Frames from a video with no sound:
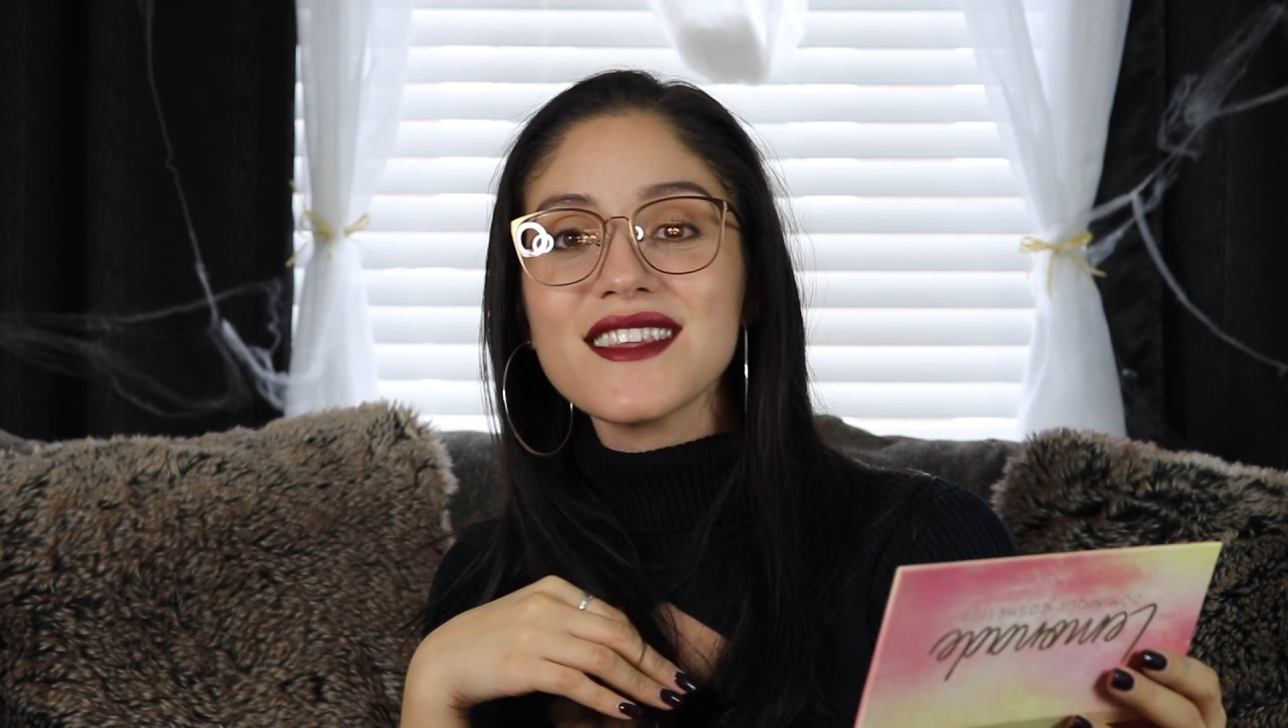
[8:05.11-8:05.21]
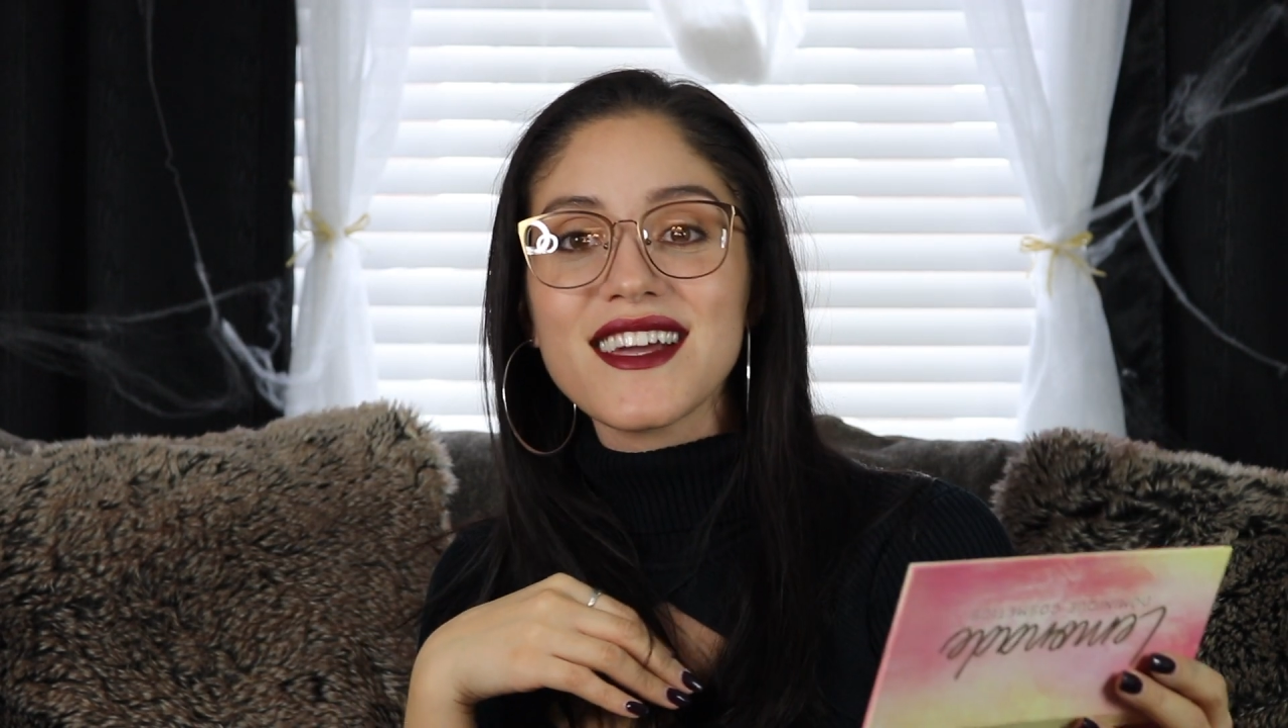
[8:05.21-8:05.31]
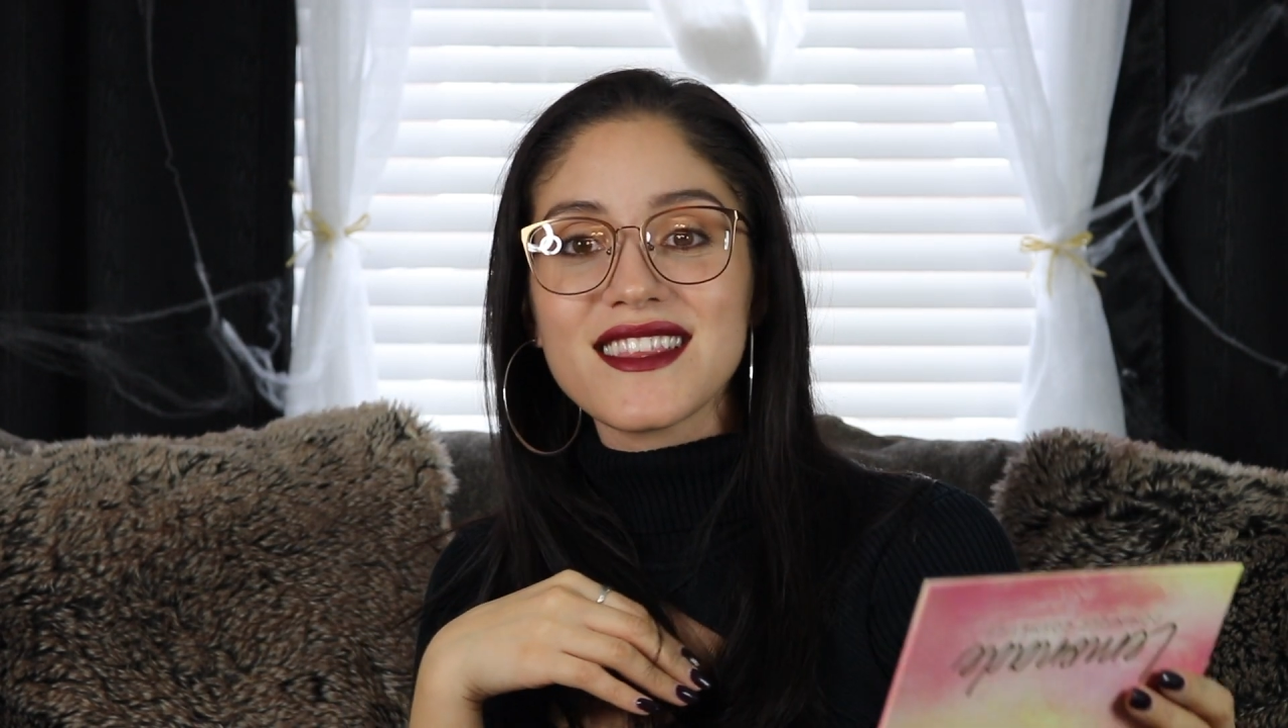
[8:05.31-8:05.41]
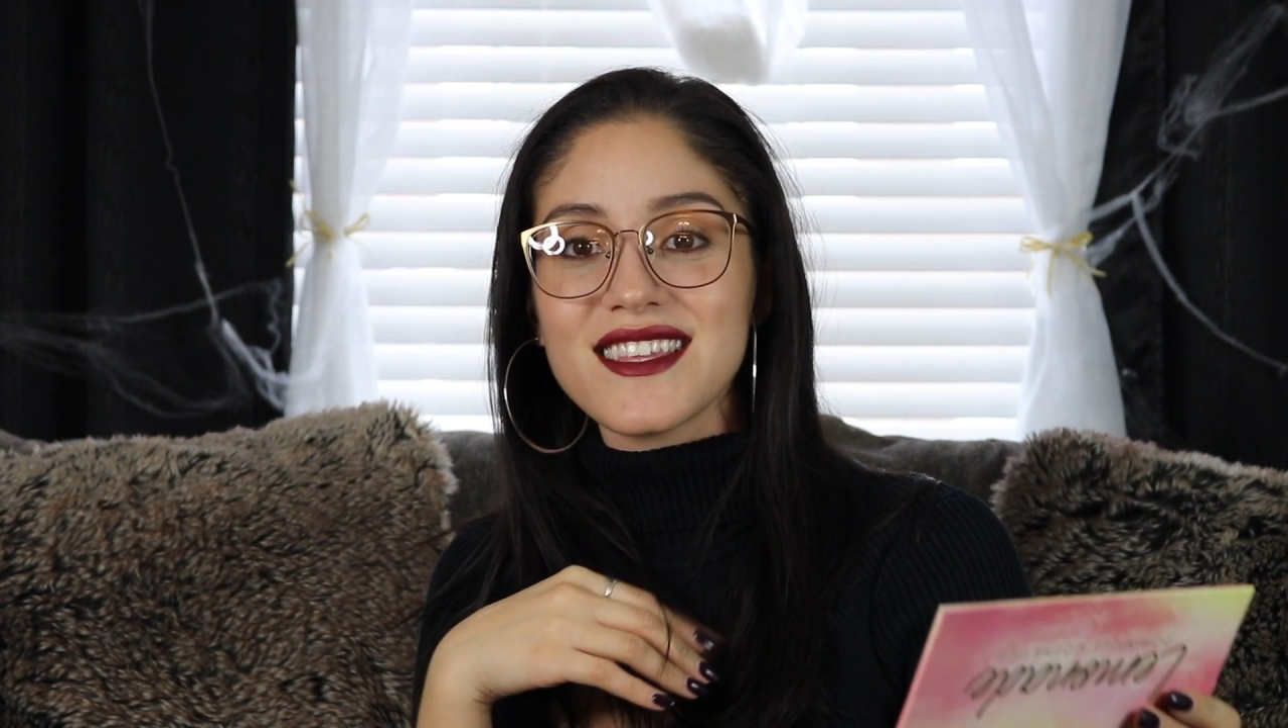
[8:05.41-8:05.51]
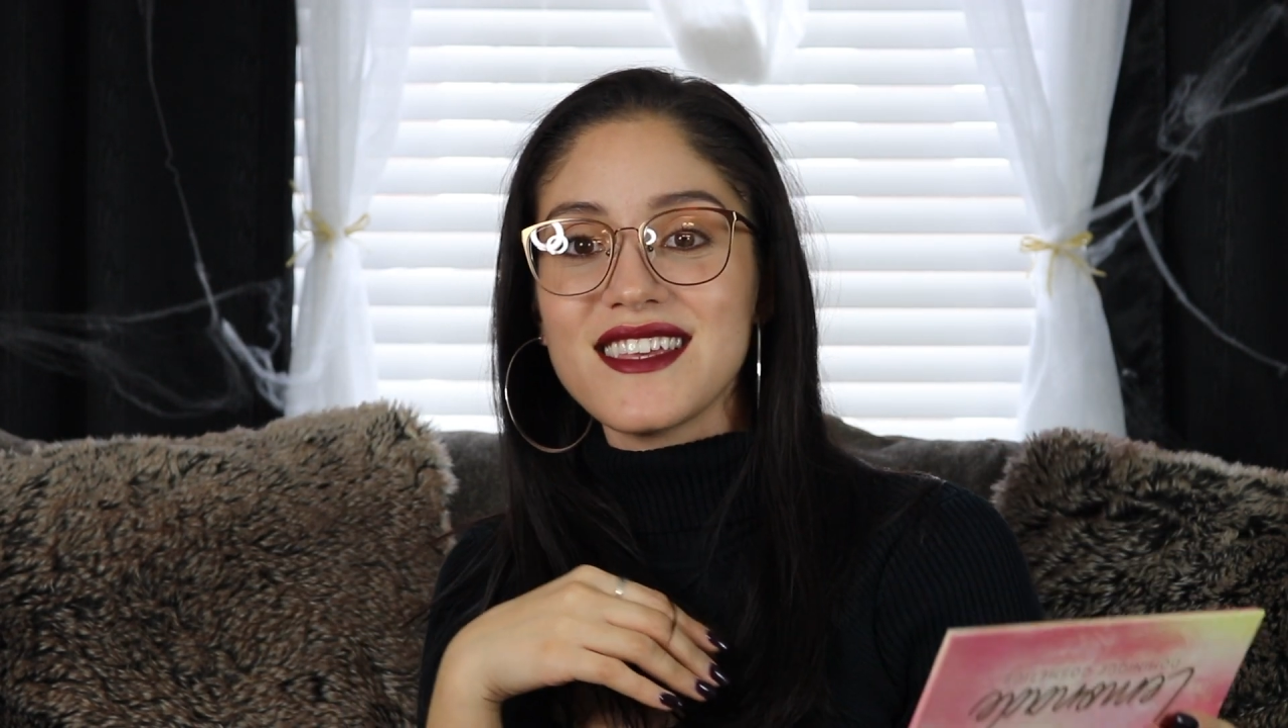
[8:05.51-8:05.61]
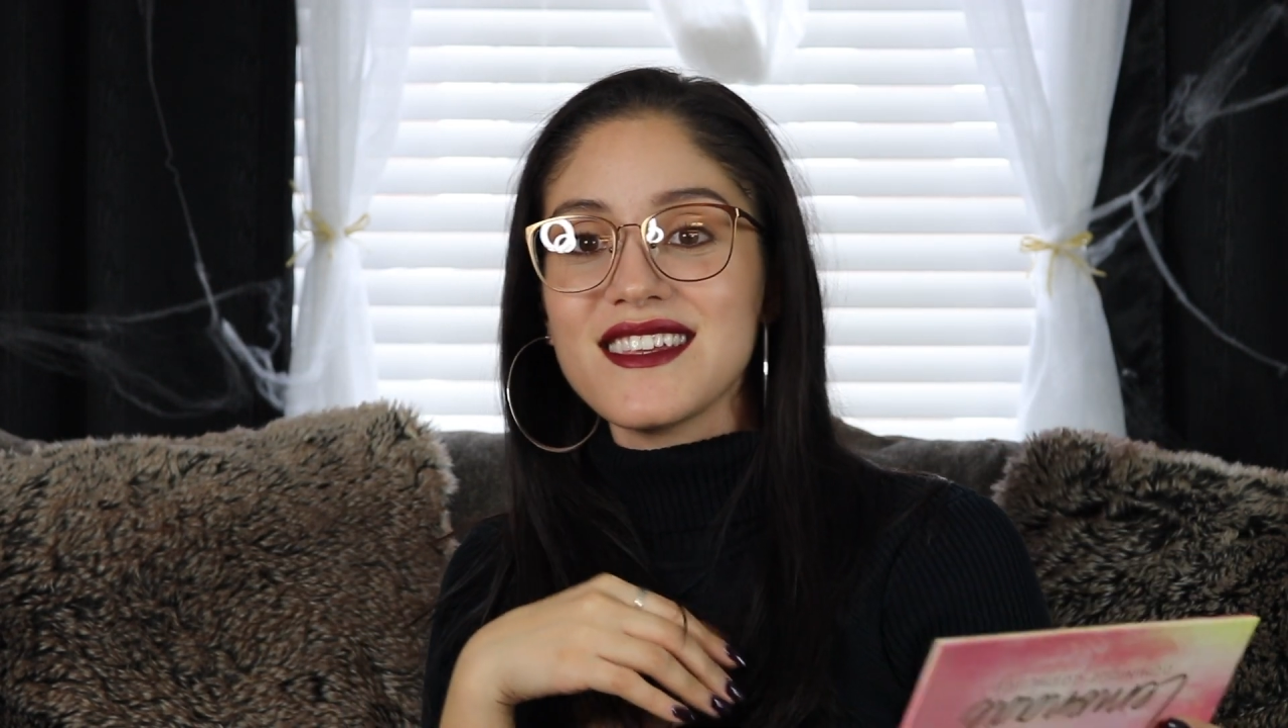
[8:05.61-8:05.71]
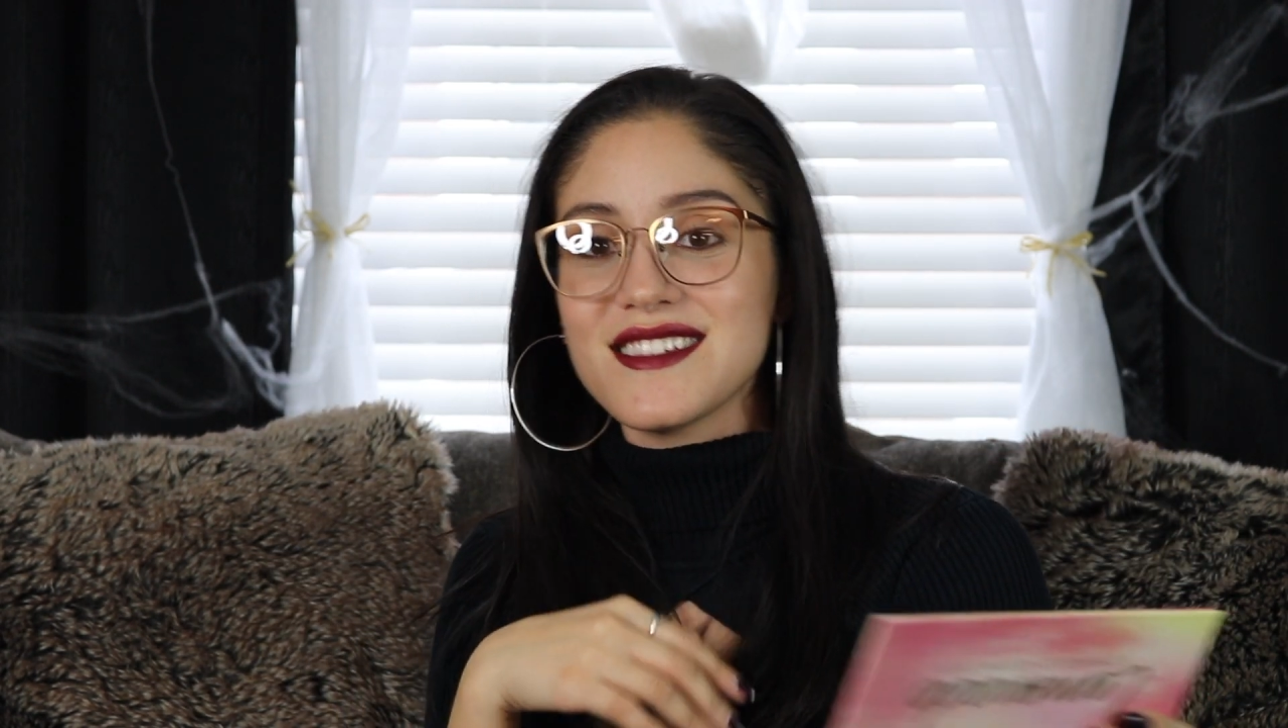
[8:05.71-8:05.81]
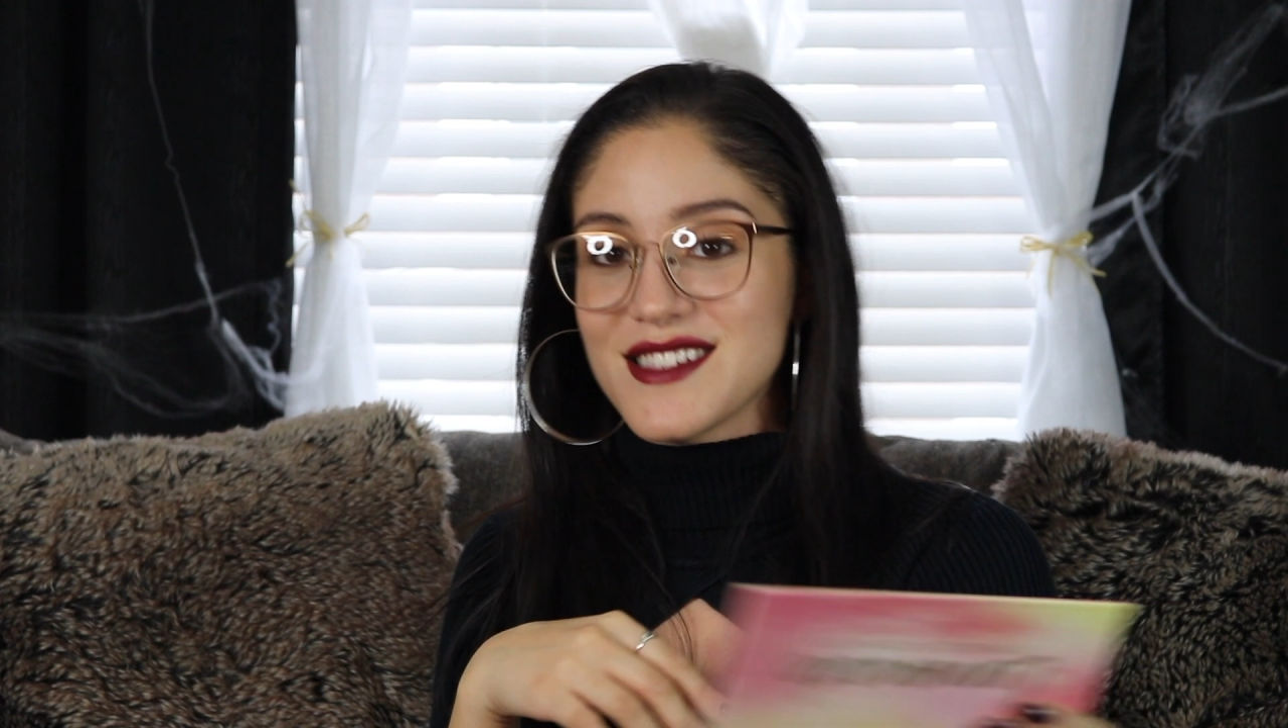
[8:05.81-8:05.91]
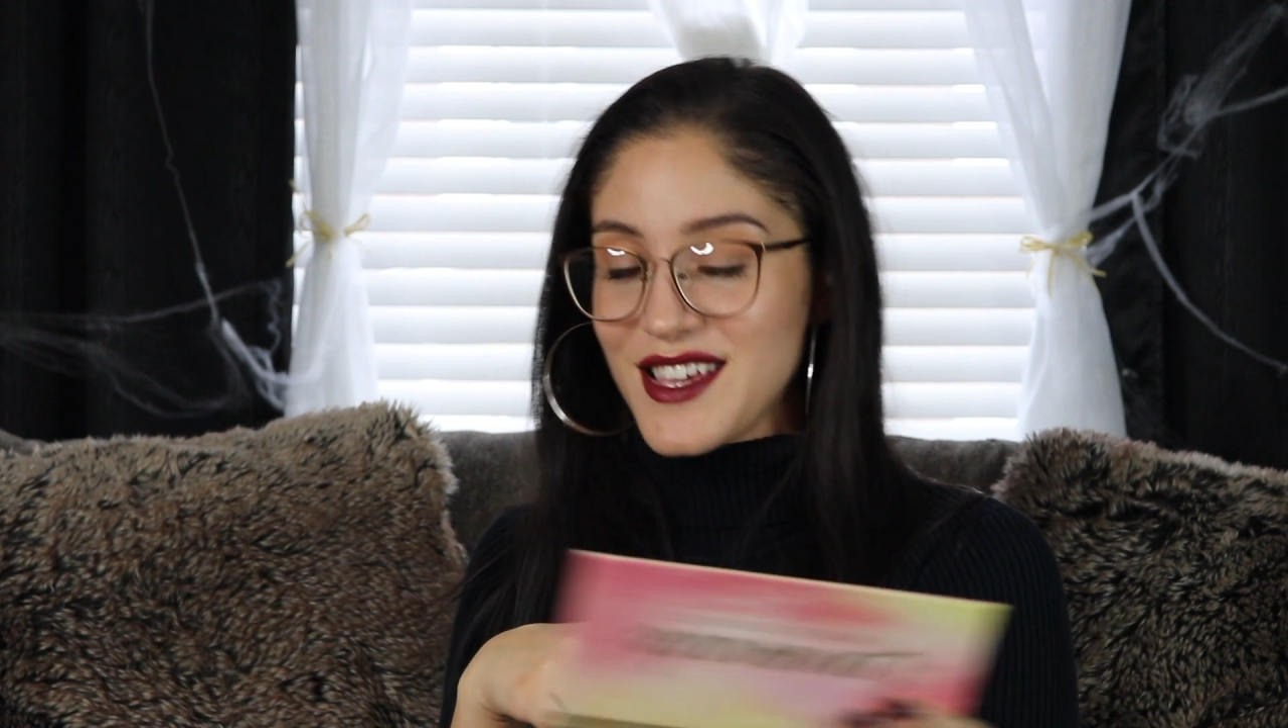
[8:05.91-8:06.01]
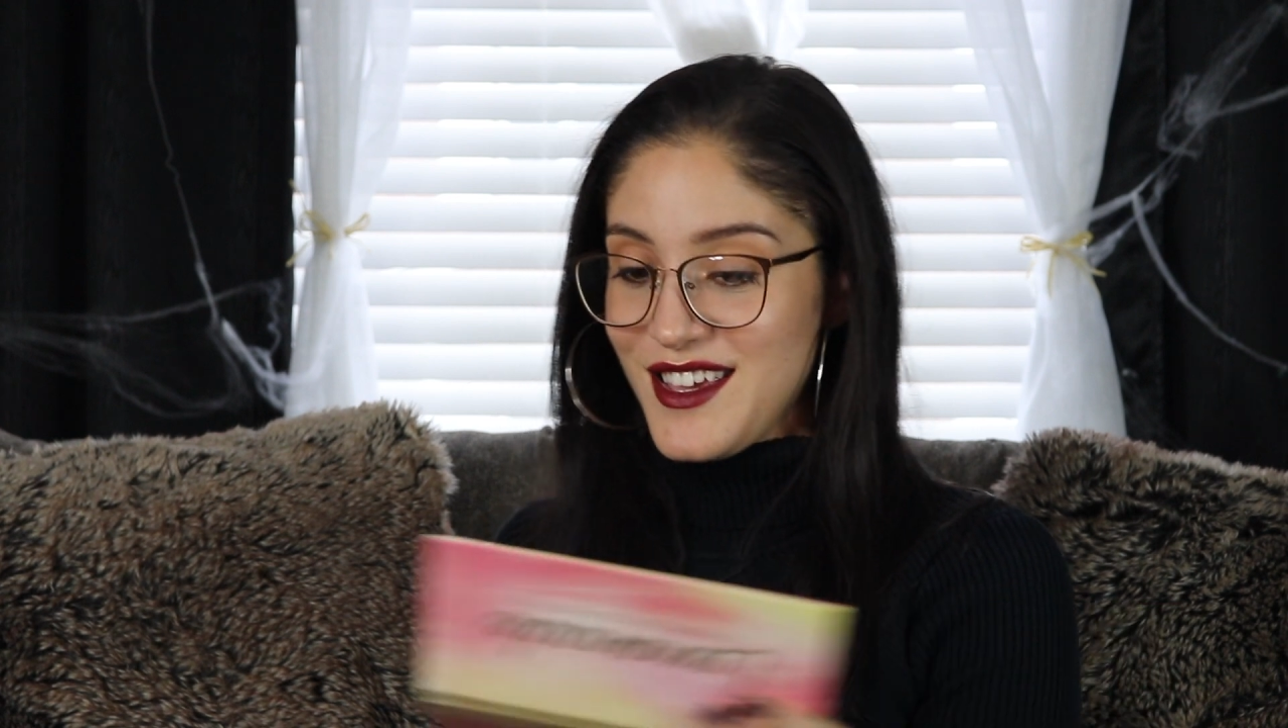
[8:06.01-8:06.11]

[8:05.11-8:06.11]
like these.